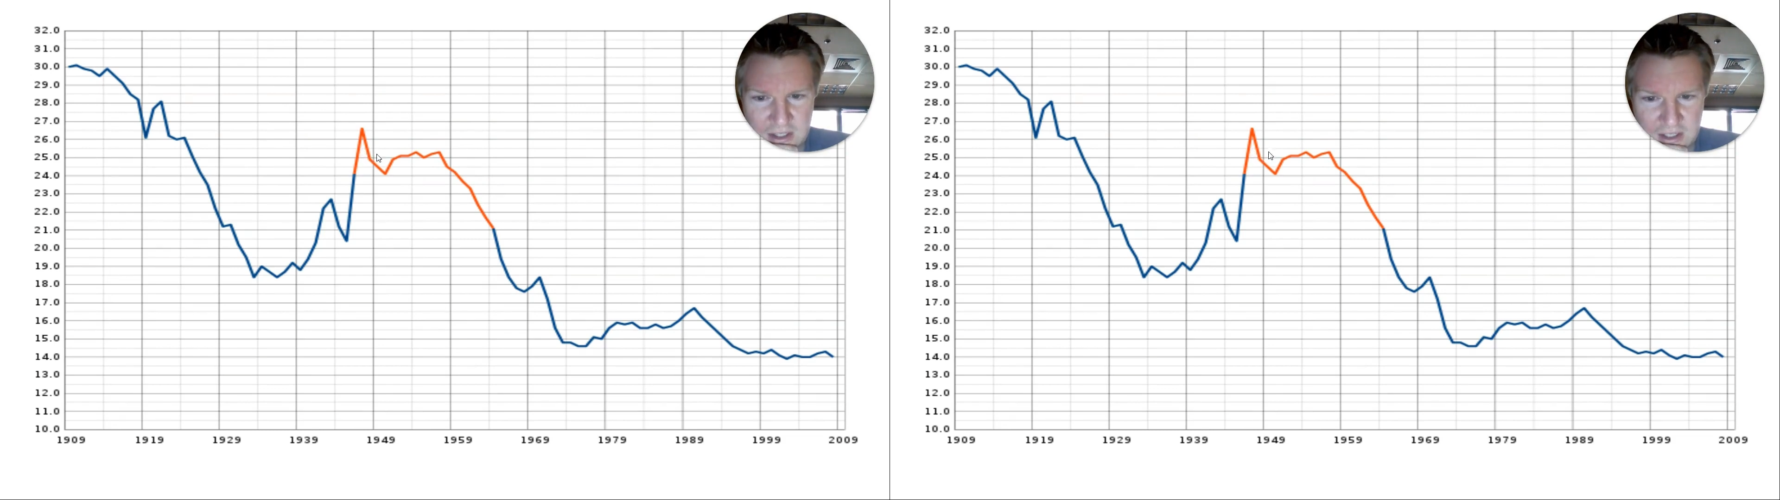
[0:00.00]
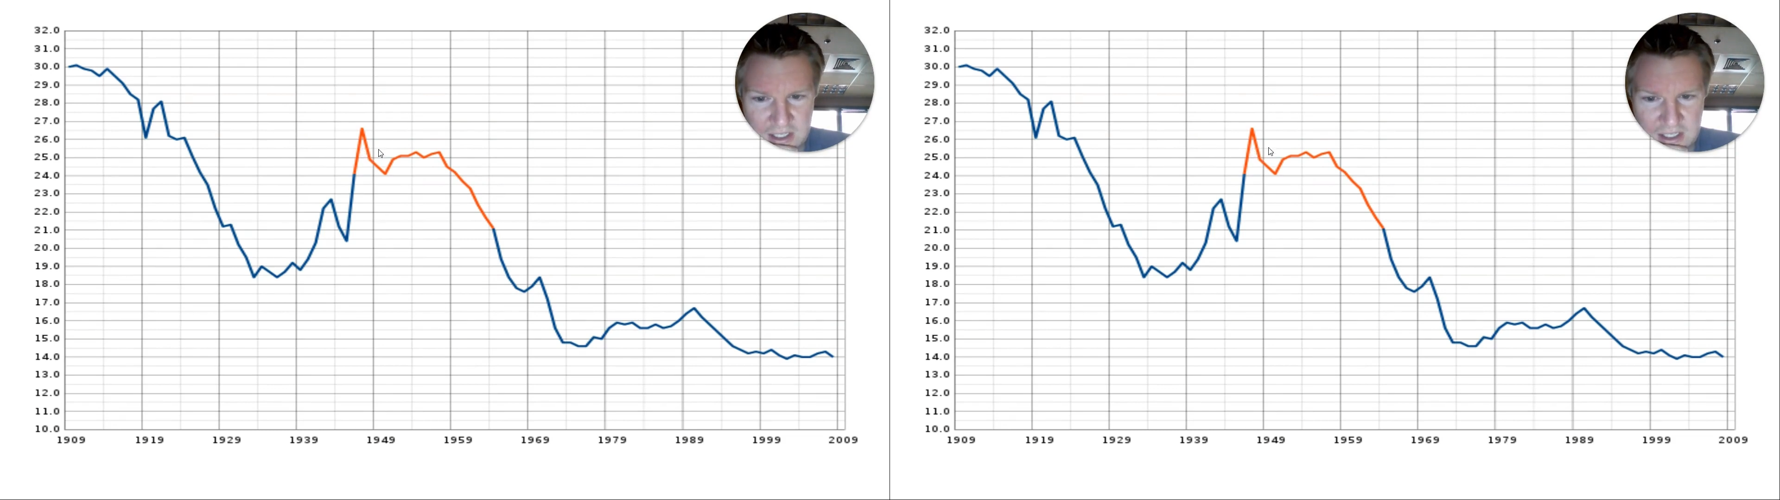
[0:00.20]

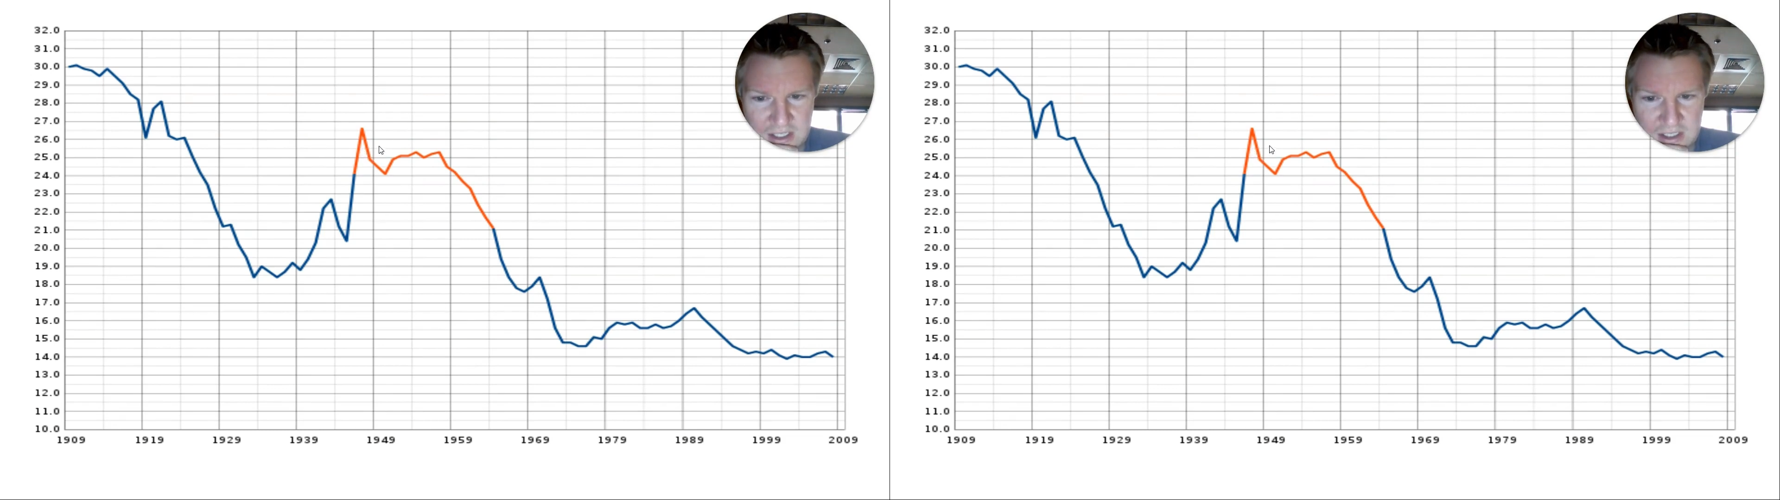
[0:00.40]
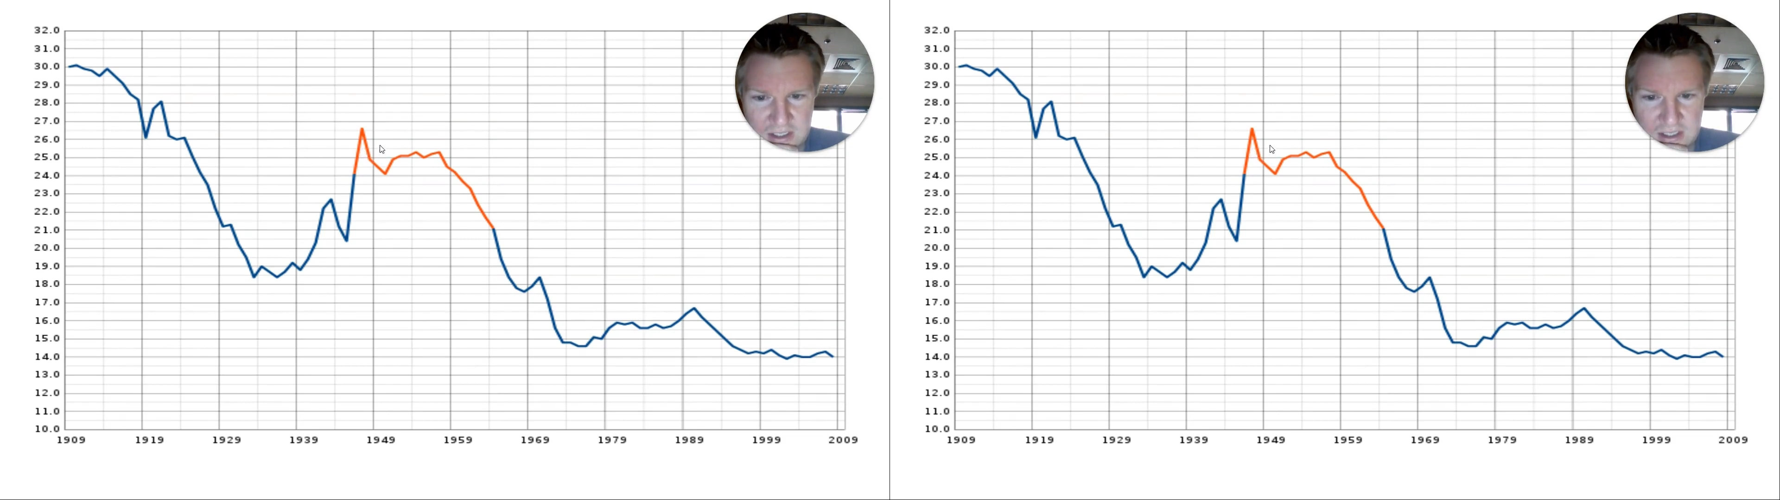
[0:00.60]

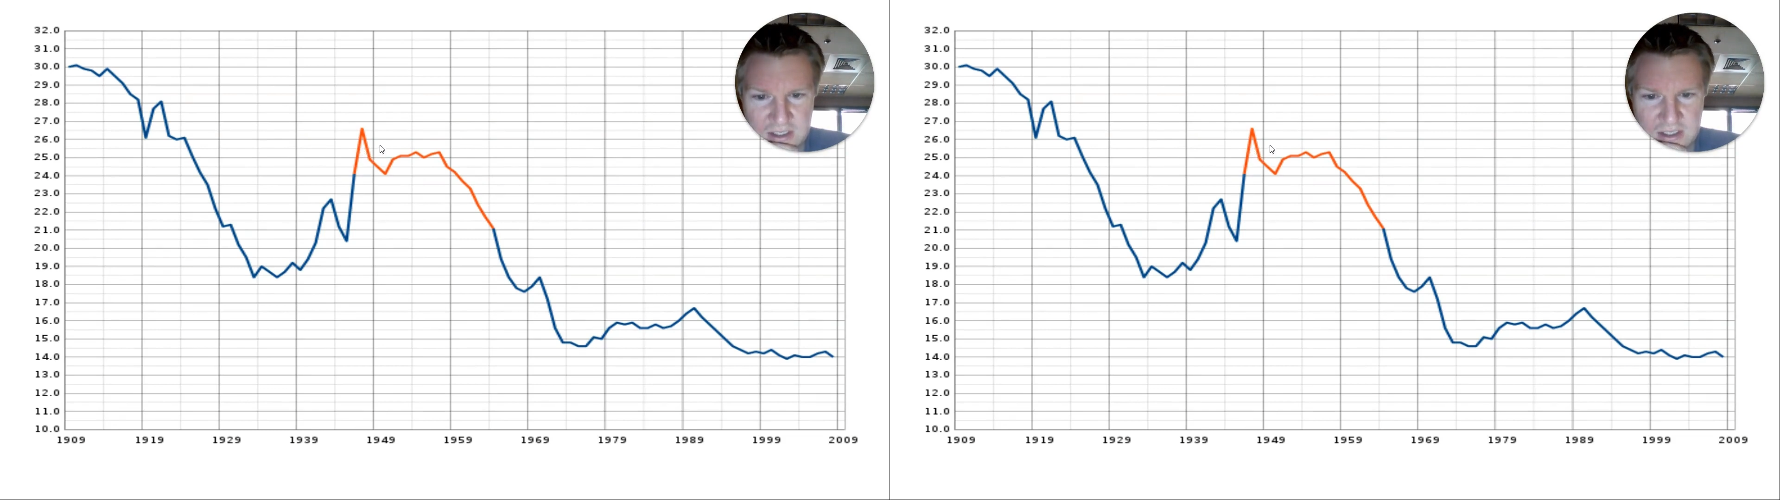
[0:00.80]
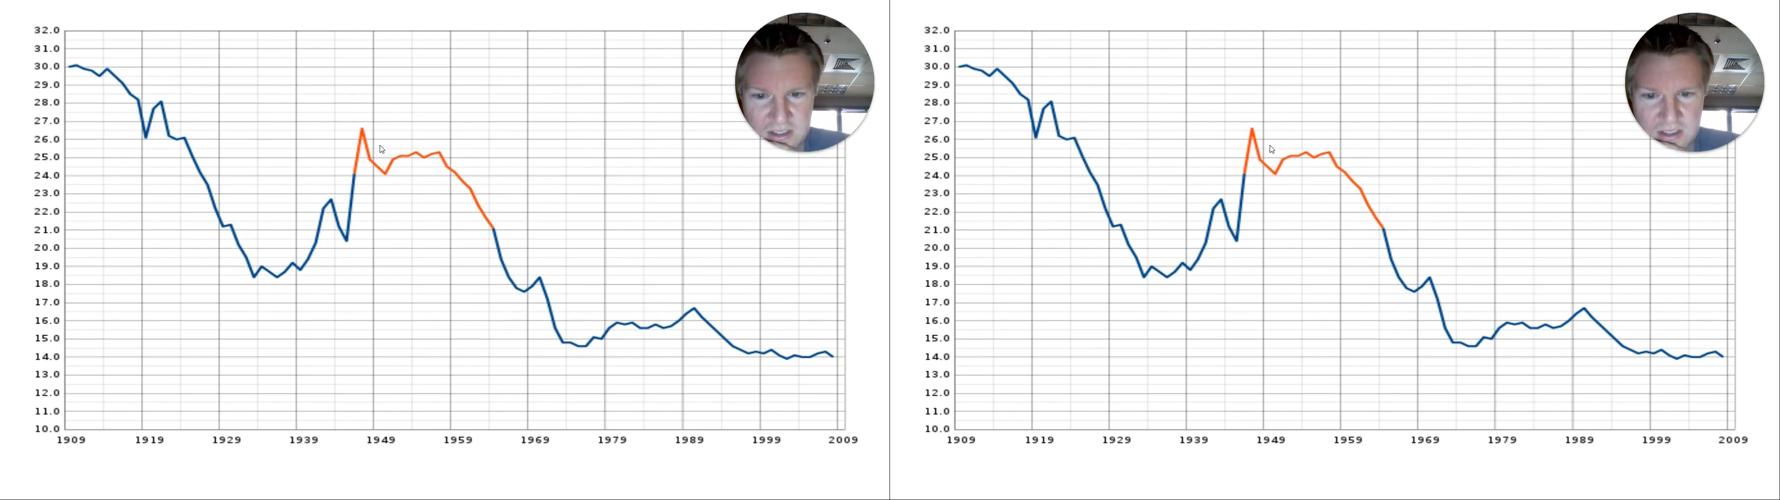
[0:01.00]

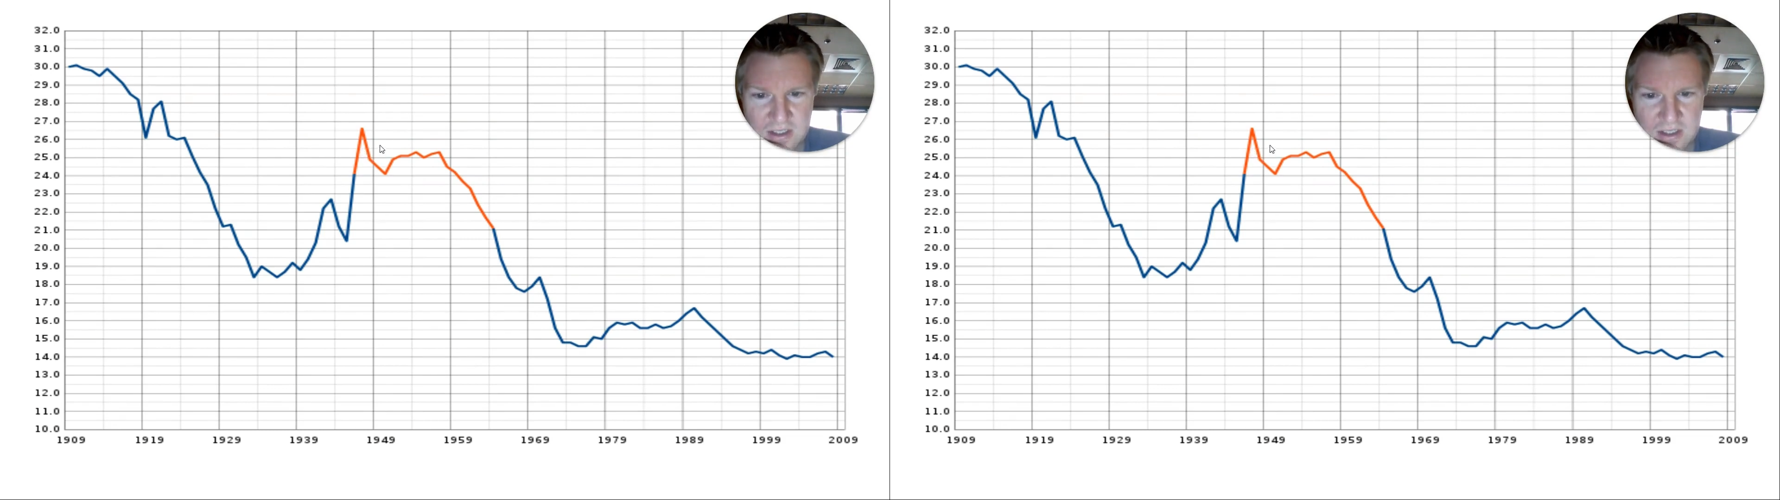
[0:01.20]
30s,